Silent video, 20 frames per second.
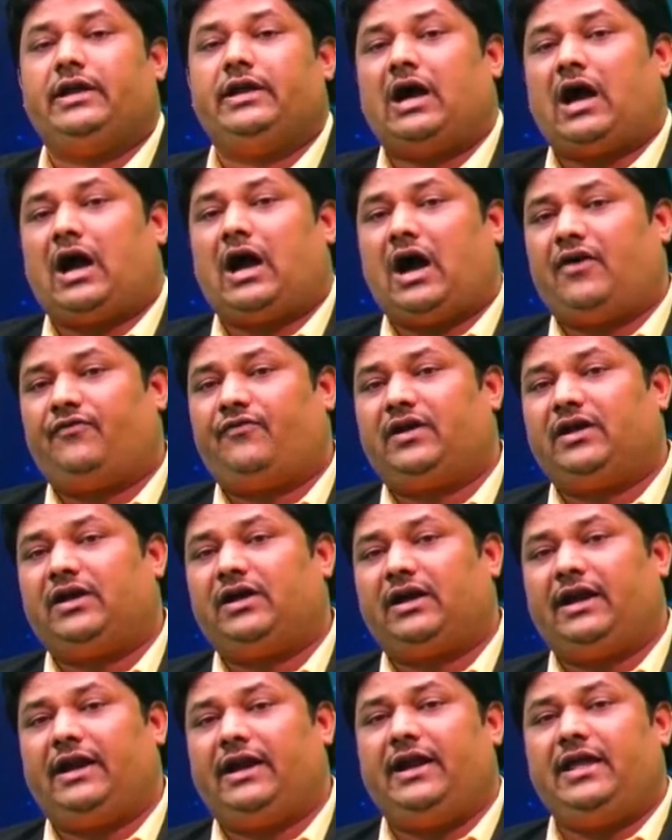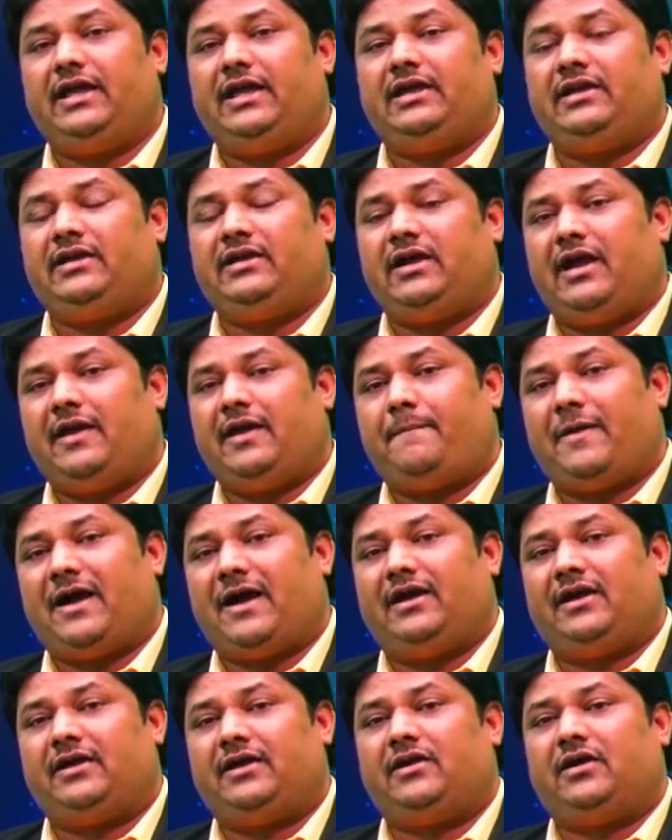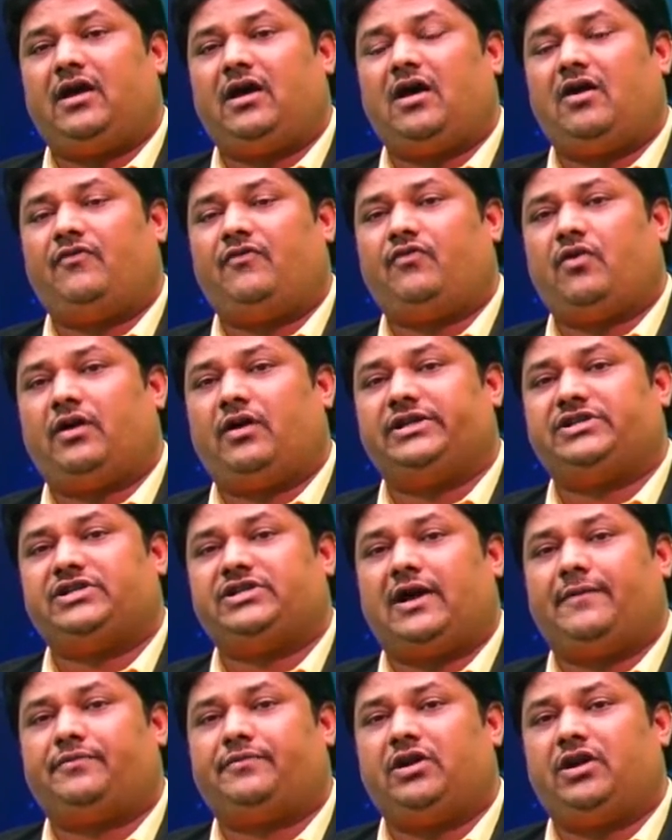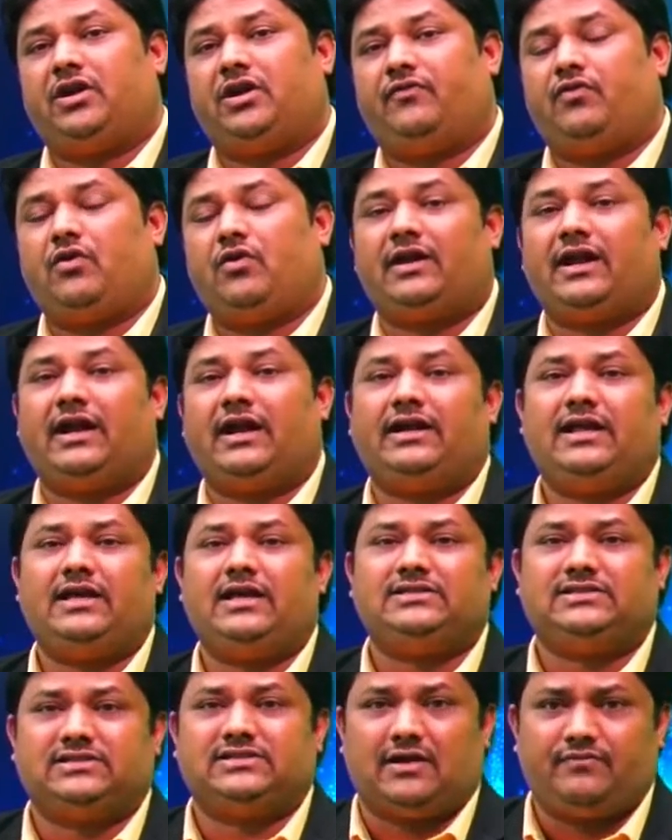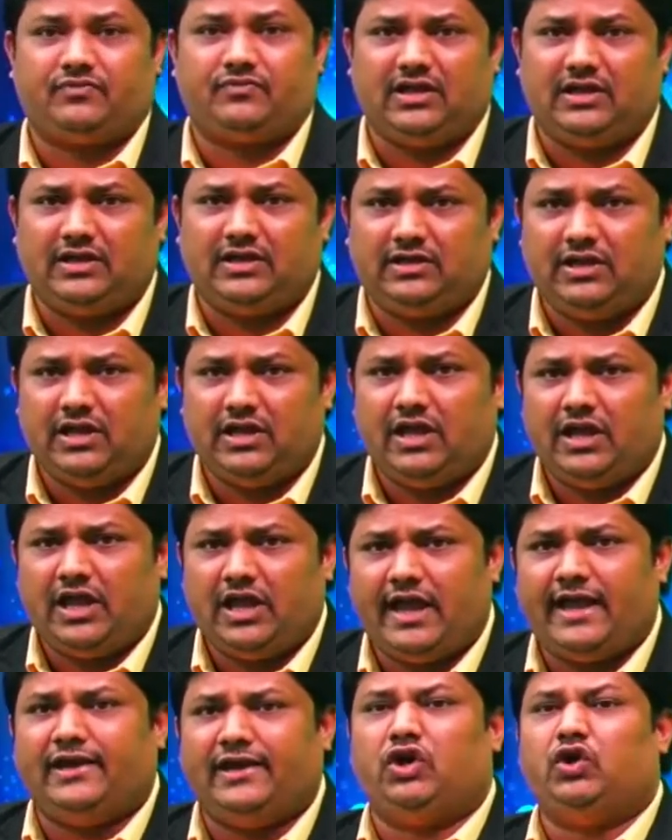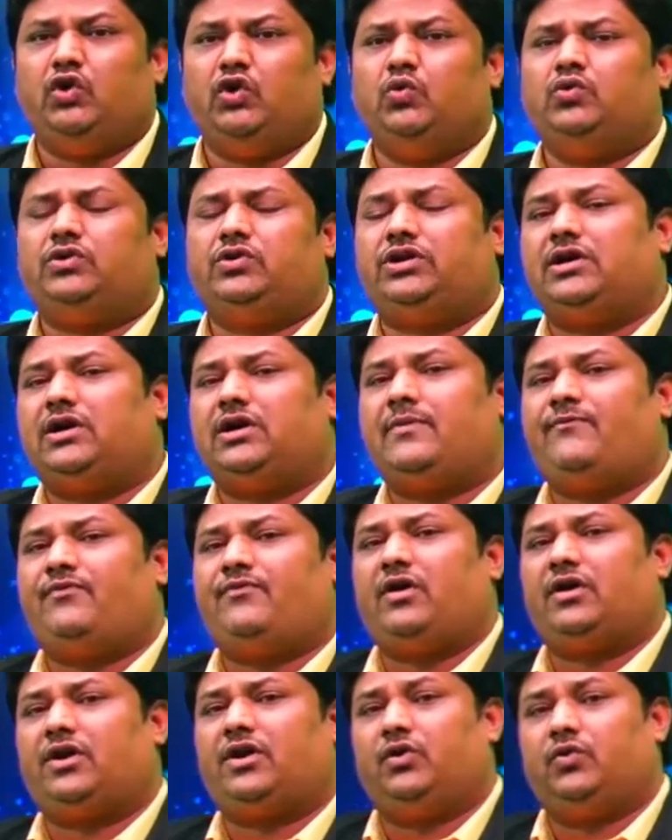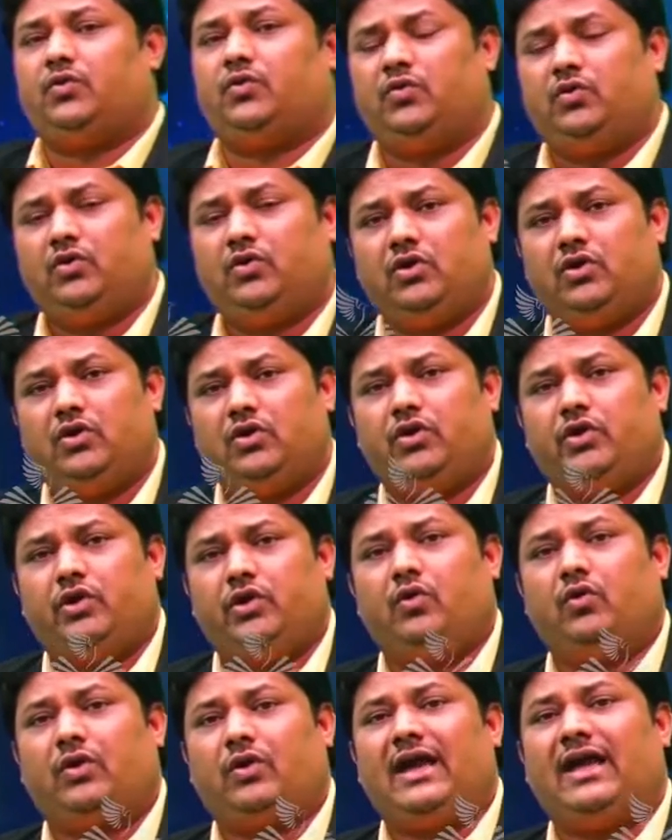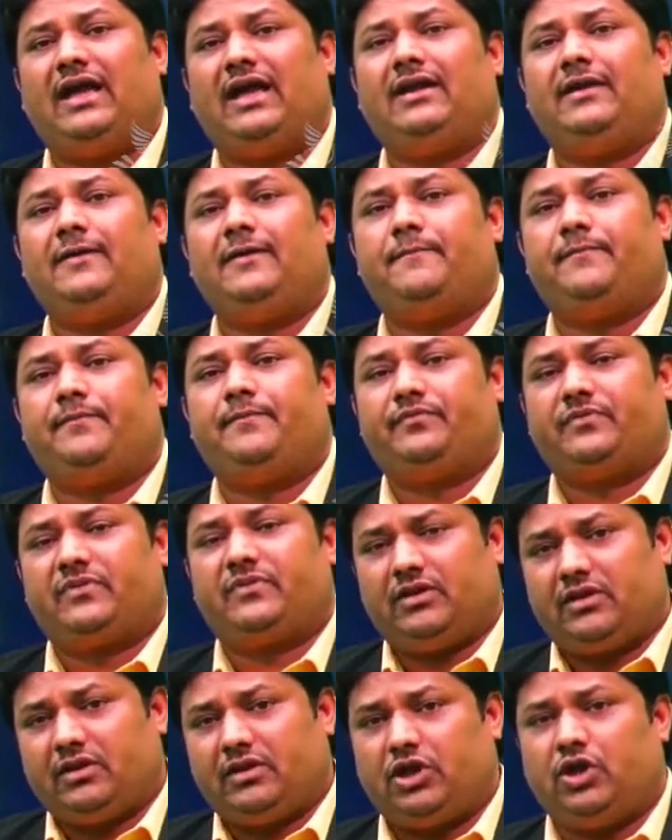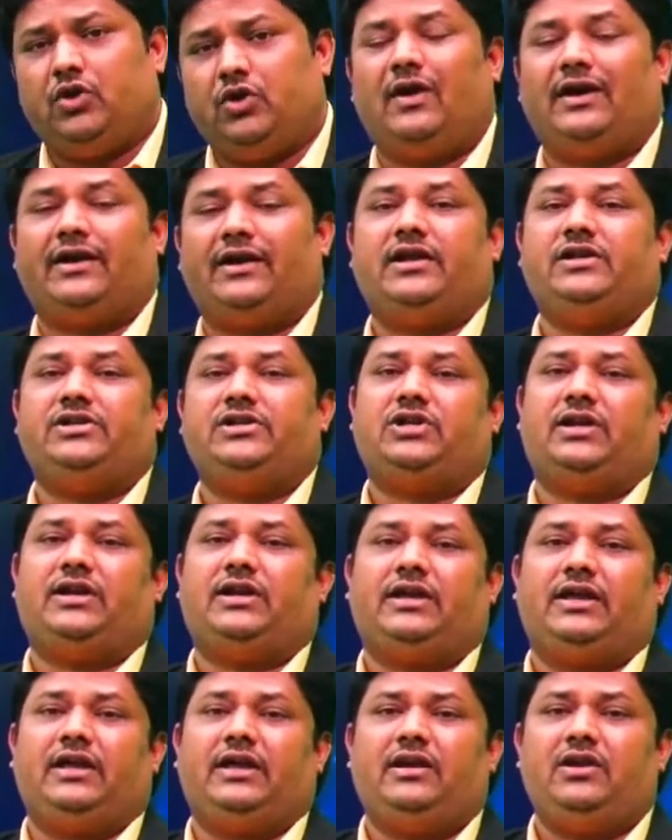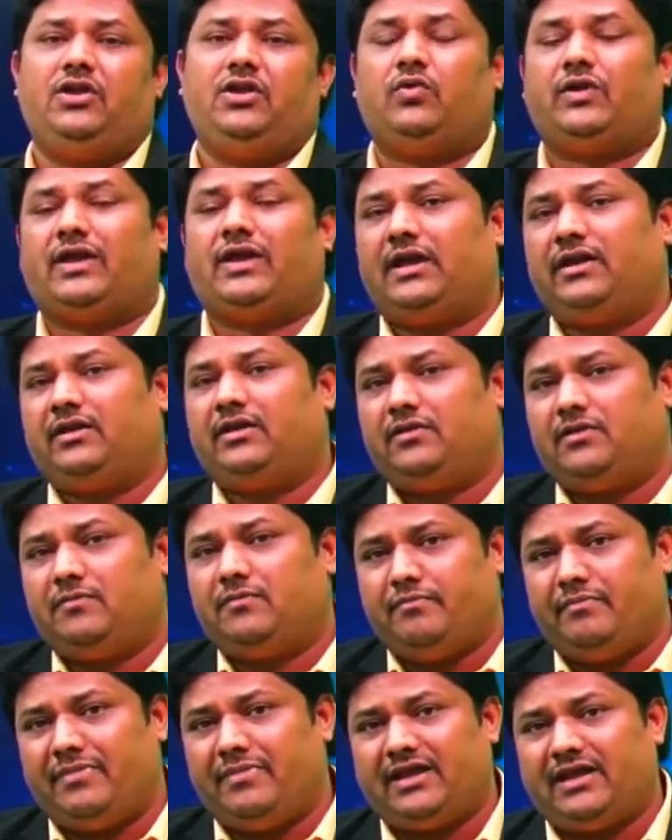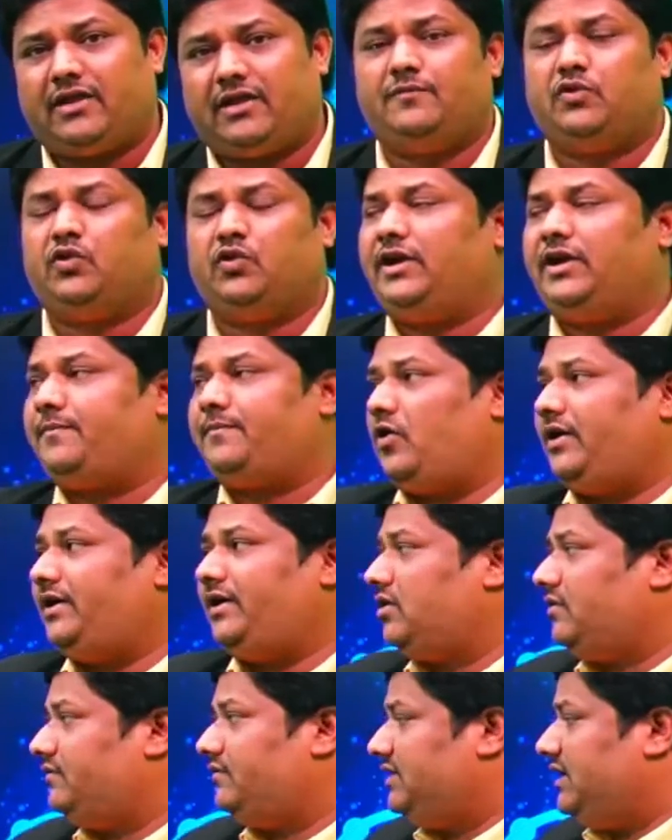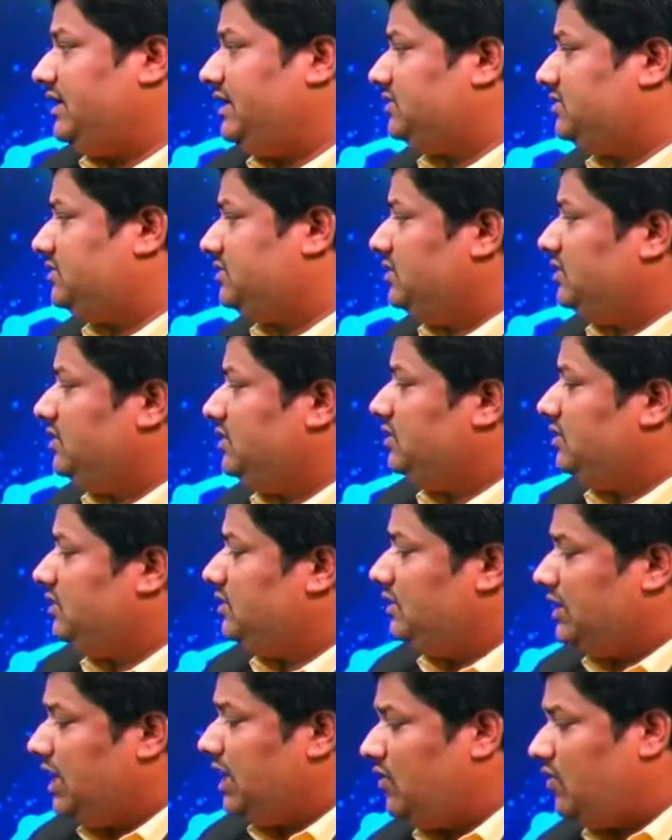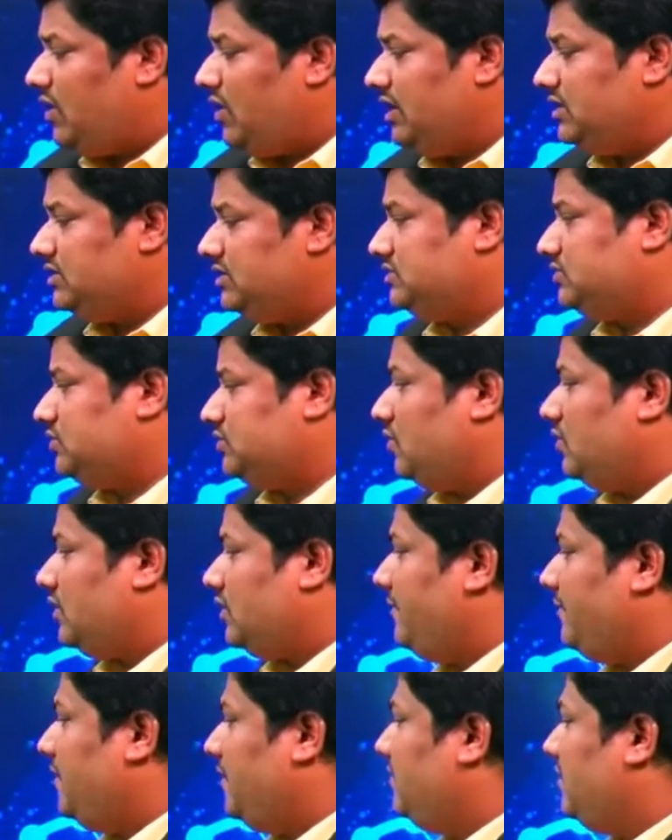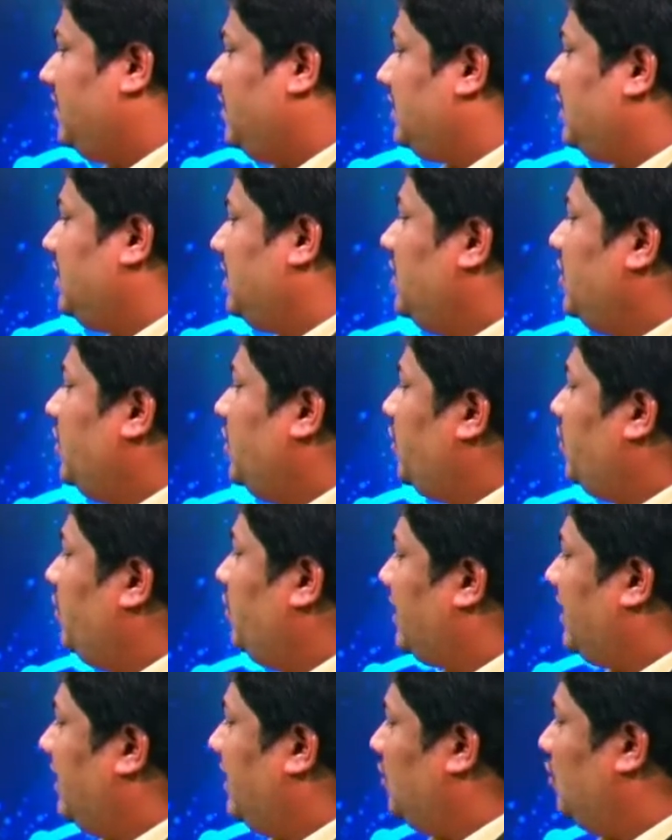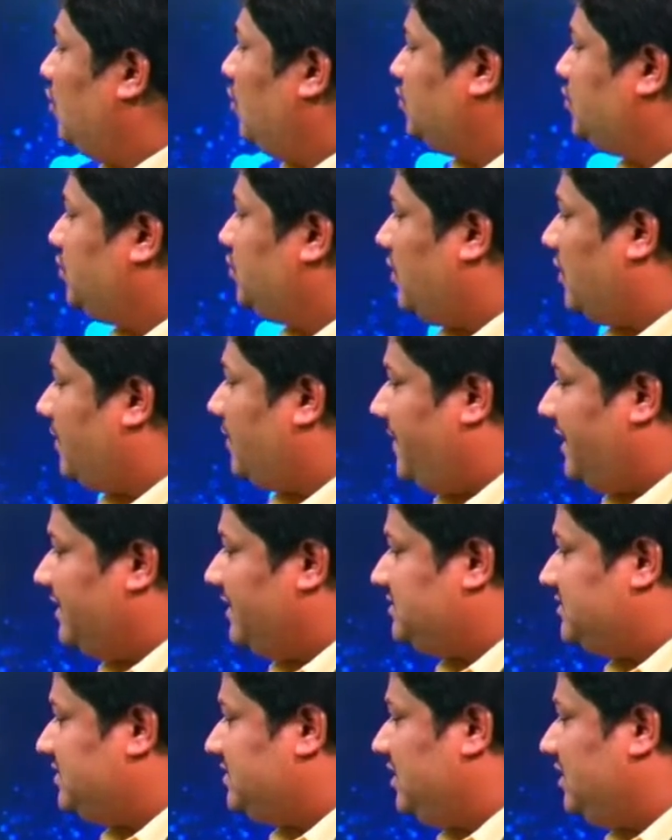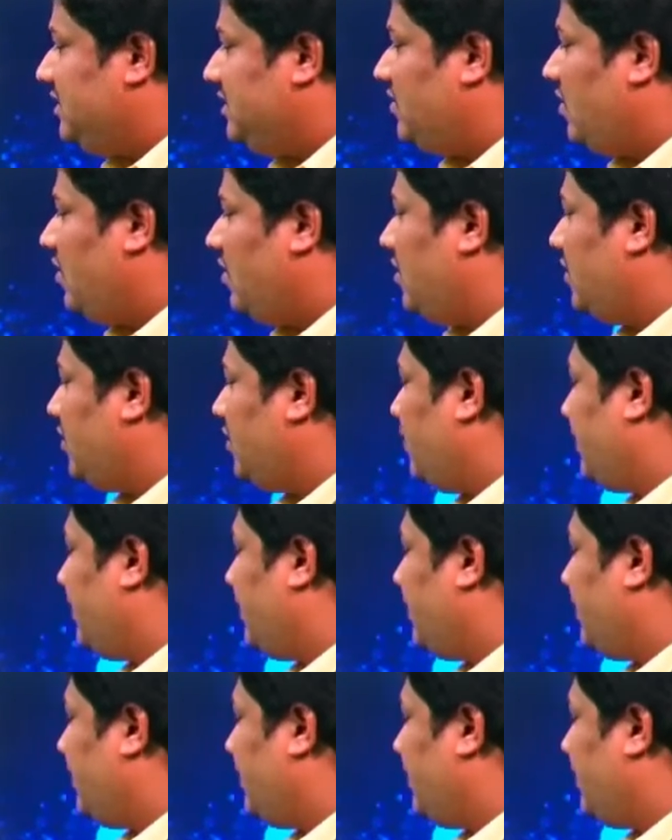After reading a paragraph or a chapter, if you are getting something, a new term for you, you can give attention again. You can make a bullet point of that now also. Remember, you can use your pencil or you